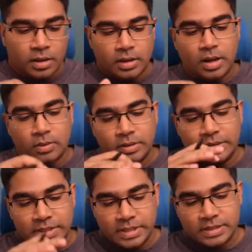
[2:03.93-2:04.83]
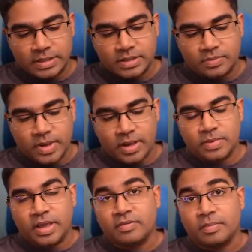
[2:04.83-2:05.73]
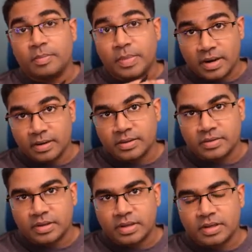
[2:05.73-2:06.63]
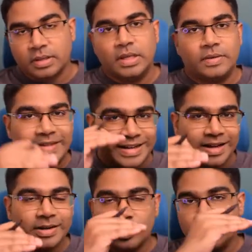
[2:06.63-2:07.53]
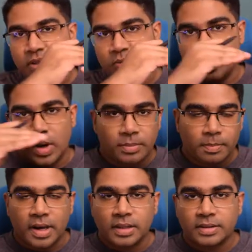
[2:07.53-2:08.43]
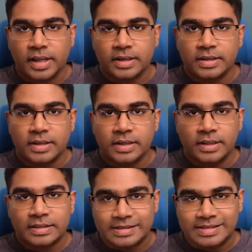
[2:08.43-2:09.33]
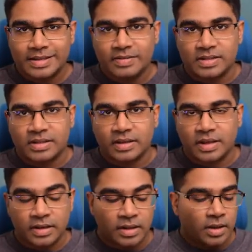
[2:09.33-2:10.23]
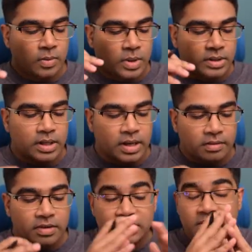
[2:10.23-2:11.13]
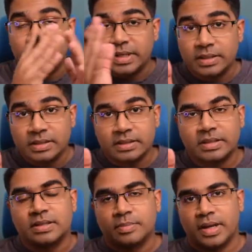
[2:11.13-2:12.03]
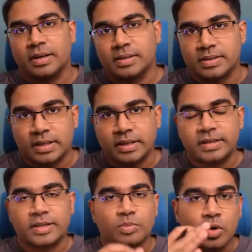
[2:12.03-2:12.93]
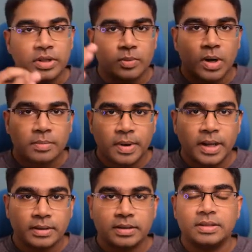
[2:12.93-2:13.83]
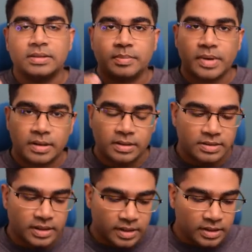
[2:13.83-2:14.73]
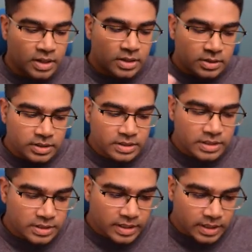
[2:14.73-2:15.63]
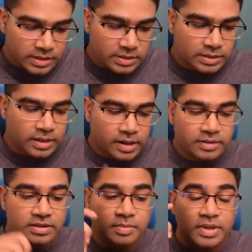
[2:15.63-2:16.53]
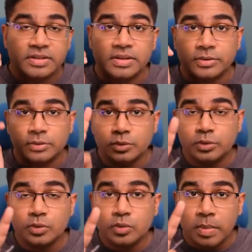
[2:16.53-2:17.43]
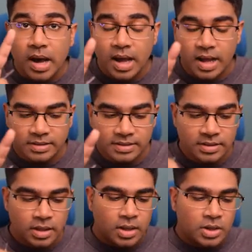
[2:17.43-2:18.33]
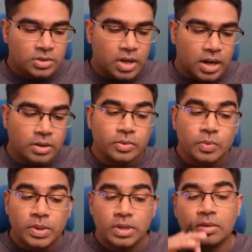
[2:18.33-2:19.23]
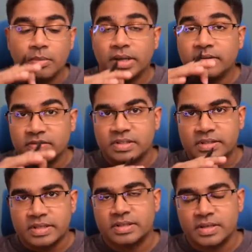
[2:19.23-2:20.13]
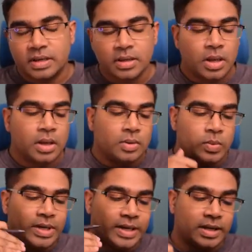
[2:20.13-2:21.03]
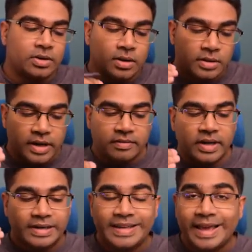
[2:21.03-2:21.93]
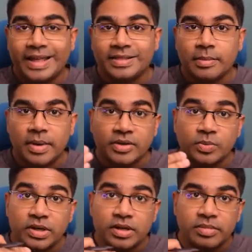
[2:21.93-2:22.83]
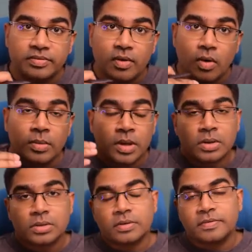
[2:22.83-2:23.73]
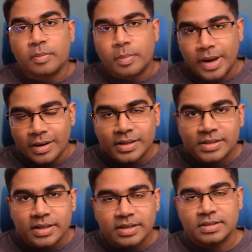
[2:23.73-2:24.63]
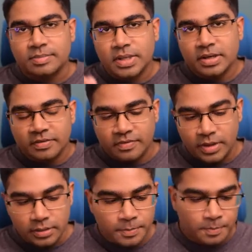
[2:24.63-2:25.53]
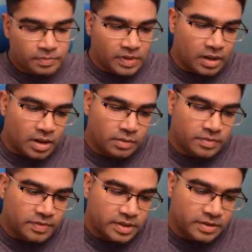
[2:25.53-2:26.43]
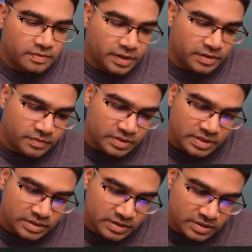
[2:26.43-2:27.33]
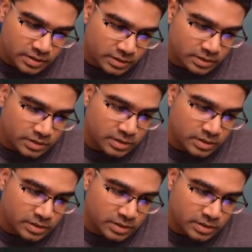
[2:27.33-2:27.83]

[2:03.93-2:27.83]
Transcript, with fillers: now this is where we have a parallel circuit if the current only has one path like earlier it's a series circuit when the current splits it's a parallel circuit it has more than one path it's a parallel circuit so in this case the current splits into two parts so how do we combine the resistance here we cannot directly add them as we did before so for parallel circuits a bit different how we find the effective resistance is,